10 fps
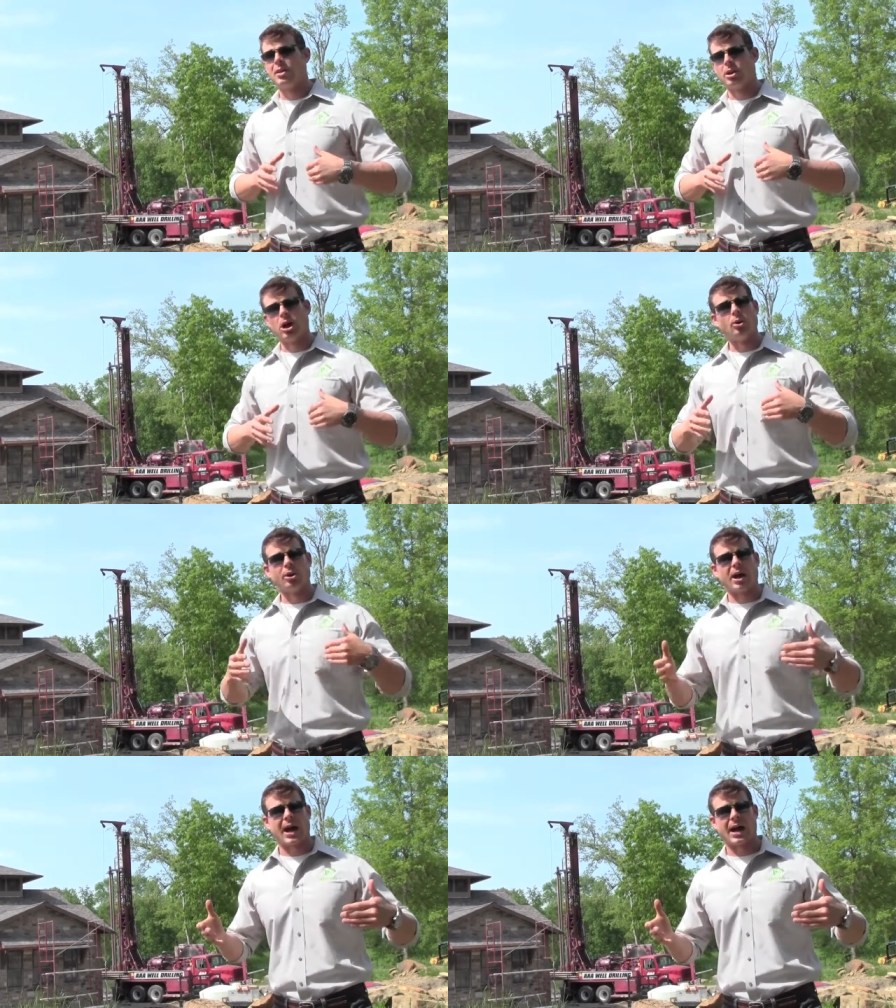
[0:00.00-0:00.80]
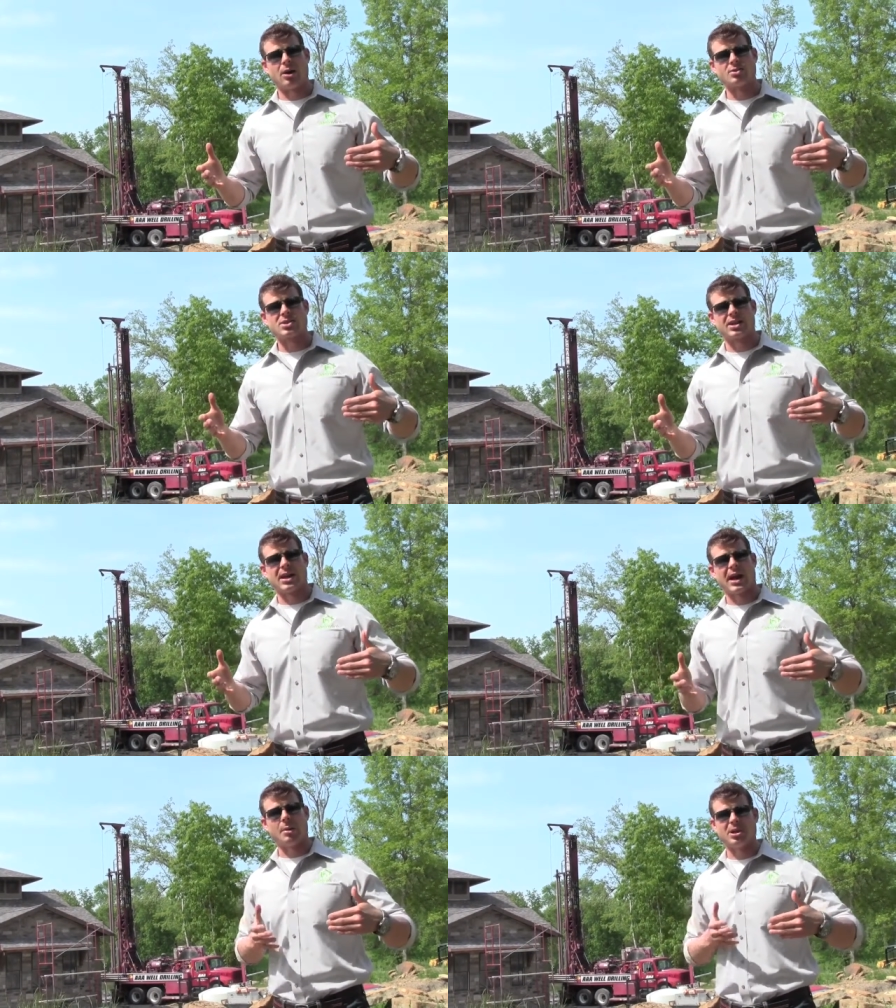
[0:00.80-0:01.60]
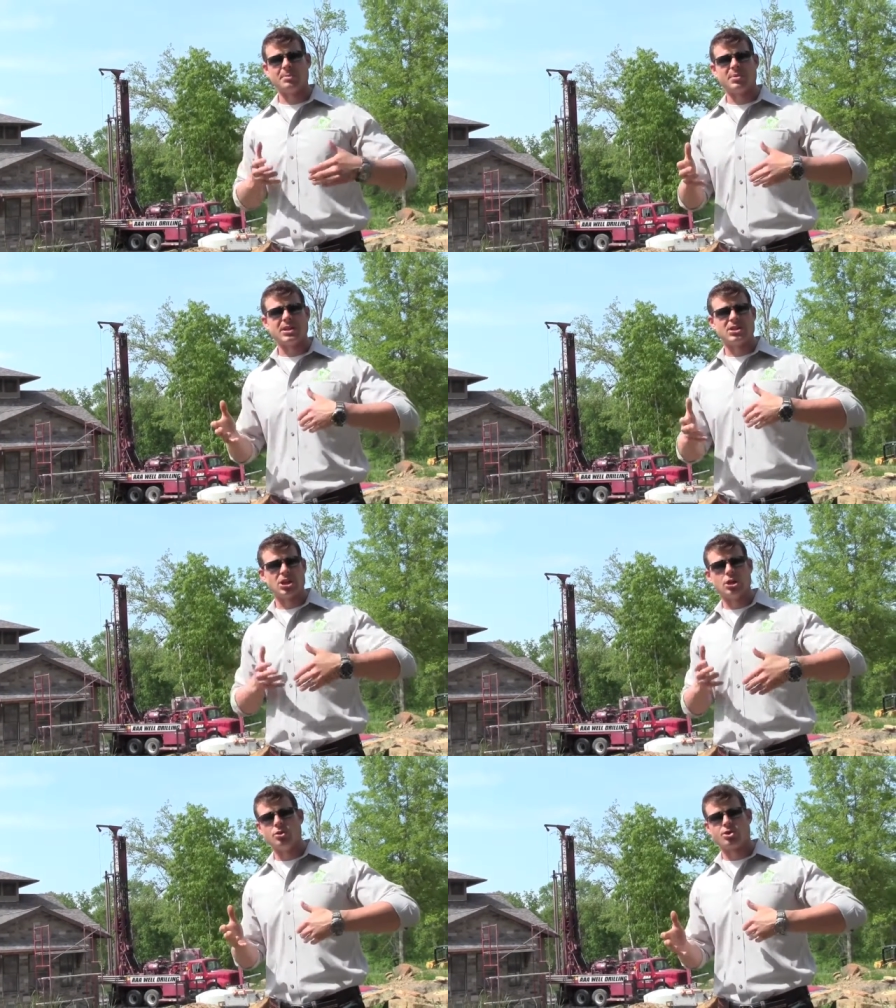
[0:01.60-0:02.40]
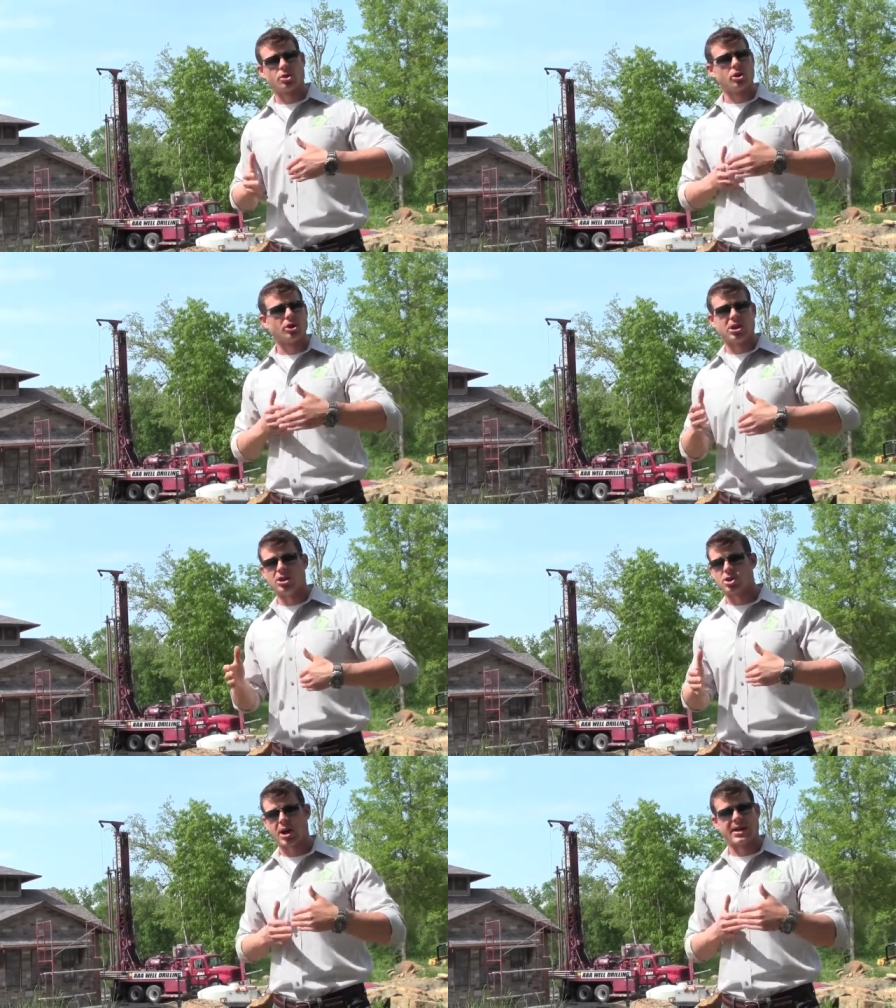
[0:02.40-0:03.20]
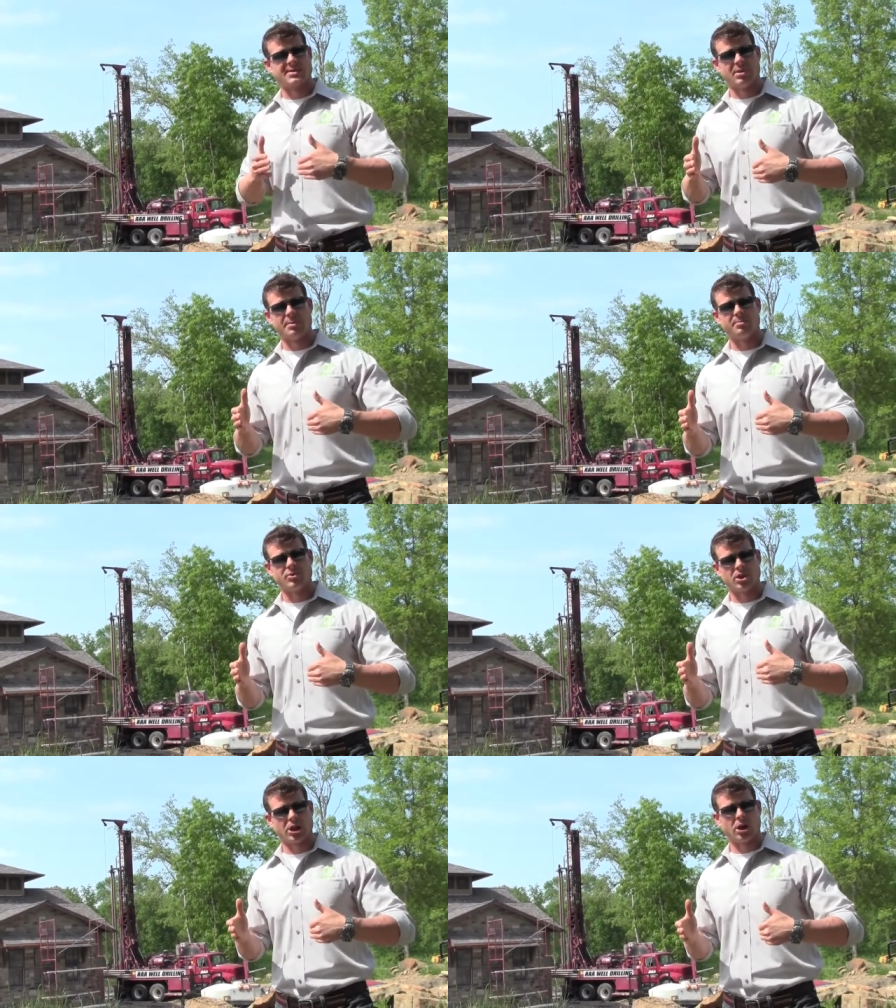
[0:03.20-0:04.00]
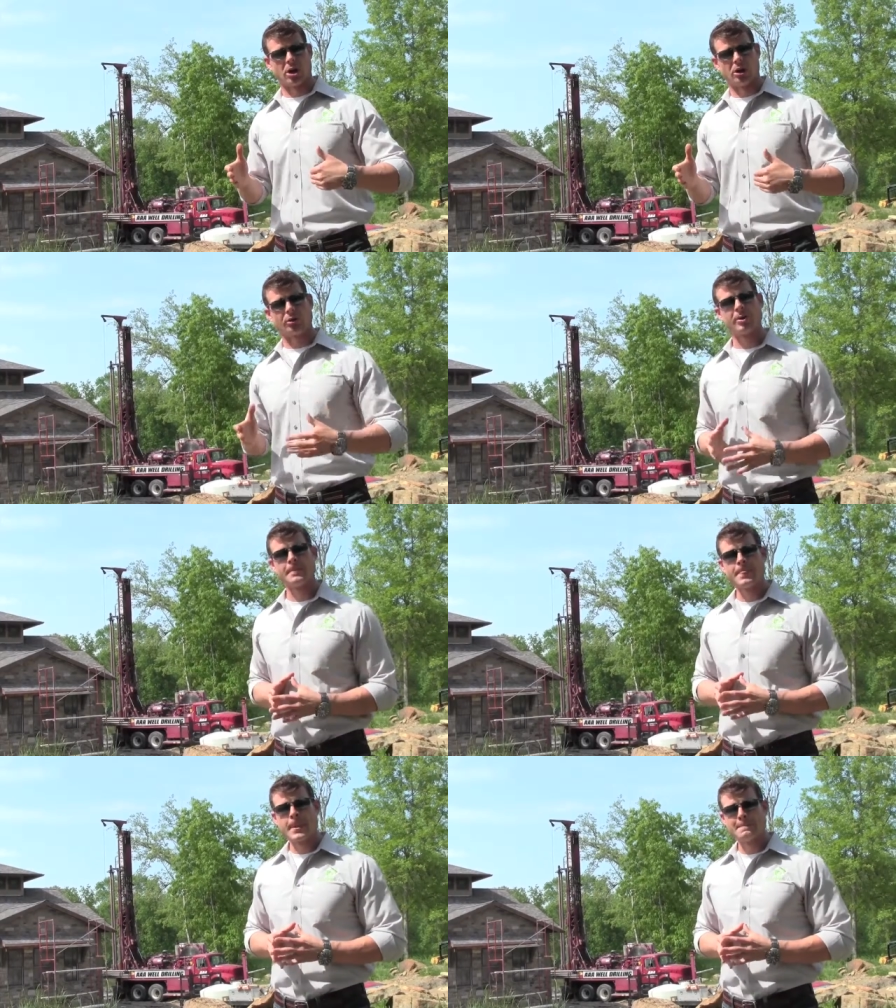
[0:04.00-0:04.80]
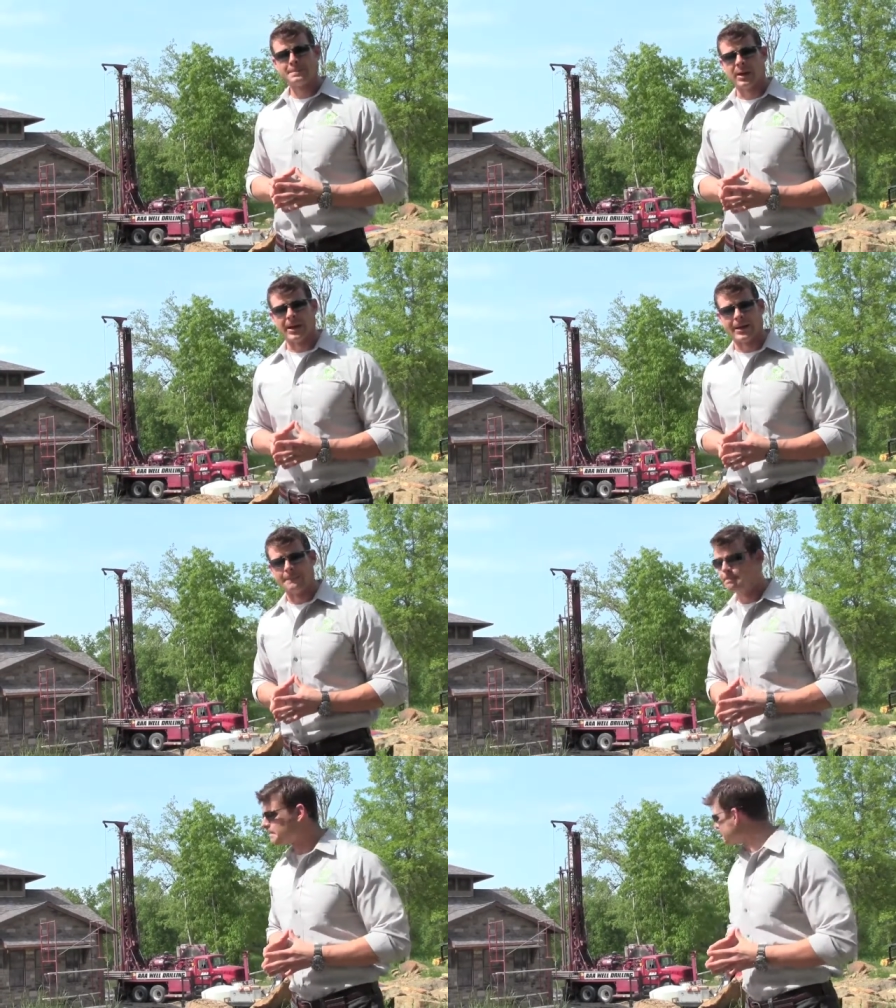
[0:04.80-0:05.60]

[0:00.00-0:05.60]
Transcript: the load of the house and how many BTUs you're looking to transmit to the earth. Um,